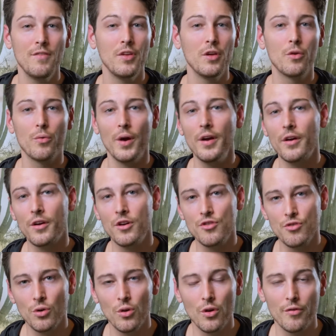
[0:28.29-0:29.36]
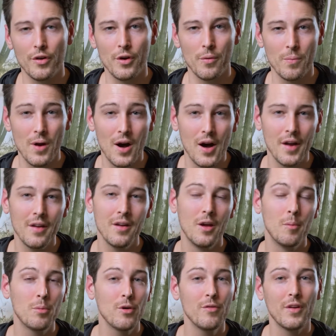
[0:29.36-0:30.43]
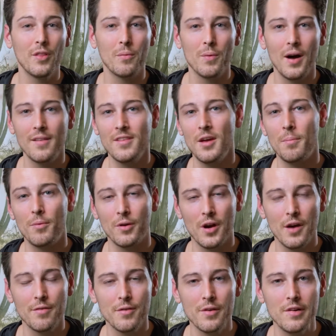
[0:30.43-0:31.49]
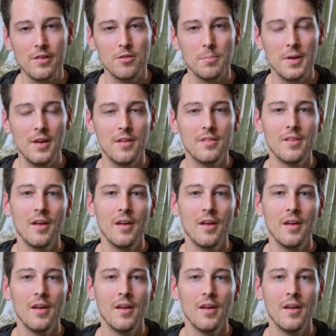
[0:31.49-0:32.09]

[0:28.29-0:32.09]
you greater control over your rod improving the rod tip recovery speeds,